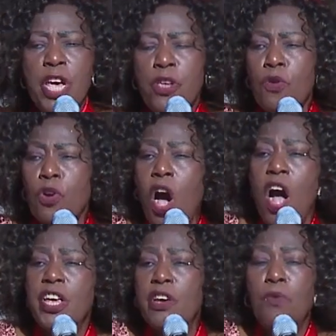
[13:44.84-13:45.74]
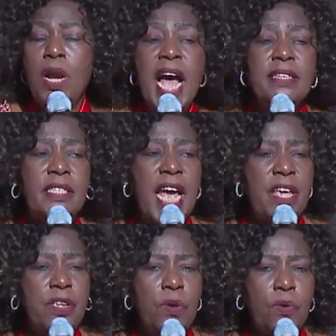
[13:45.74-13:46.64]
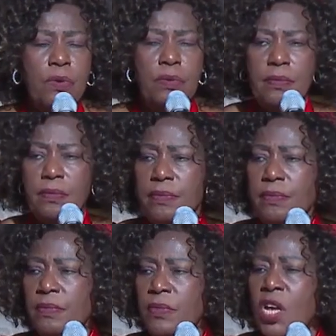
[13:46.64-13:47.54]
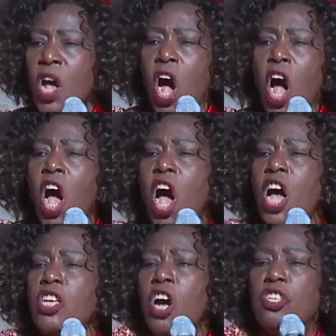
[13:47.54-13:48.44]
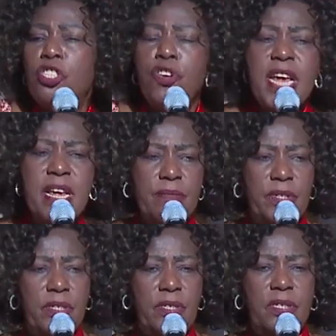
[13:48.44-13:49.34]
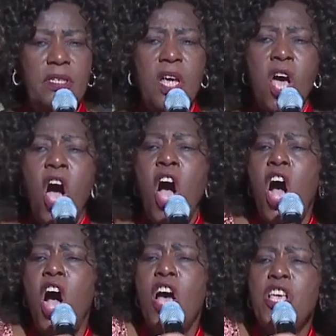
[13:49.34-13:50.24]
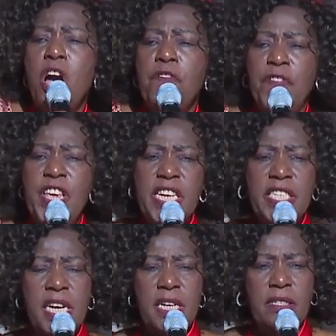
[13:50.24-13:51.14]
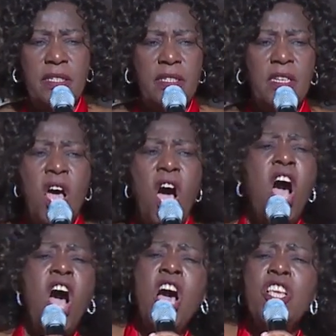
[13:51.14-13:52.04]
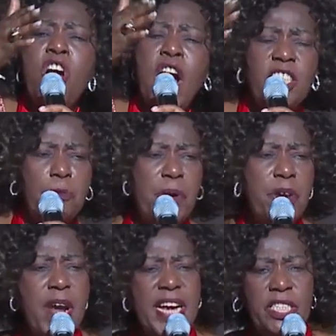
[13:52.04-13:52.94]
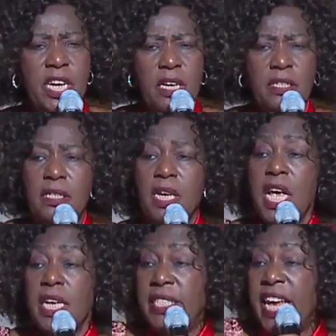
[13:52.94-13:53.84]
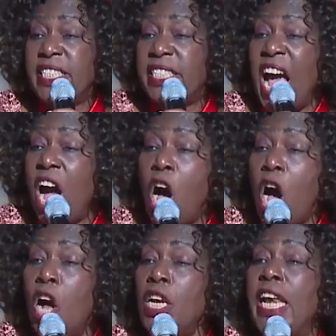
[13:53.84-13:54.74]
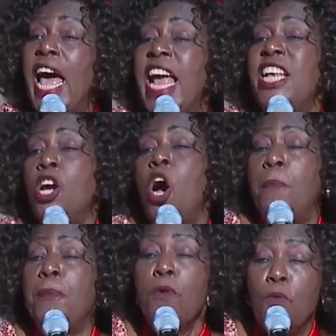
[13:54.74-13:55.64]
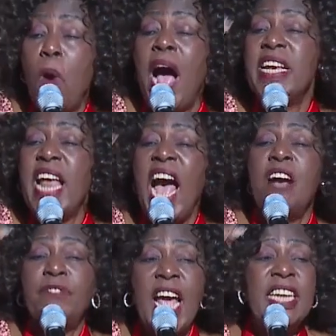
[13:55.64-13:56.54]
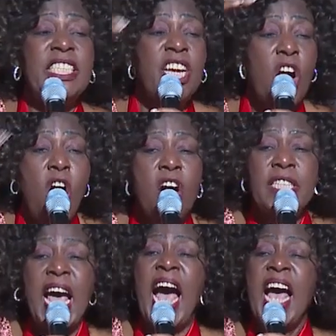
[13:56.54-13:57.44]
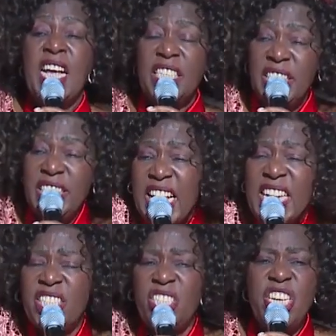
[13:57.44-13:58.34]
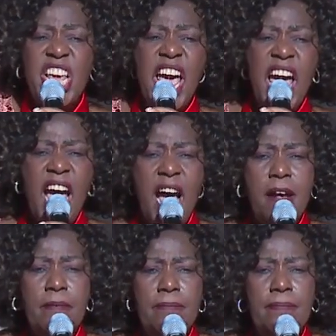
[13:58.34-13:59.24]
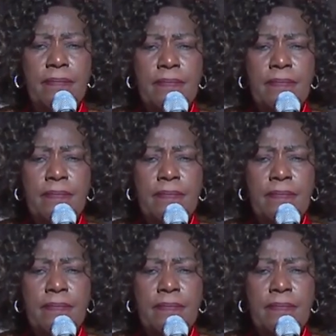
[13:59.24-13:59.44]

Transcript: When you call, he will answer you. All your dreams, all your visions, all your aspirations, they shall all line up one after the other. This year,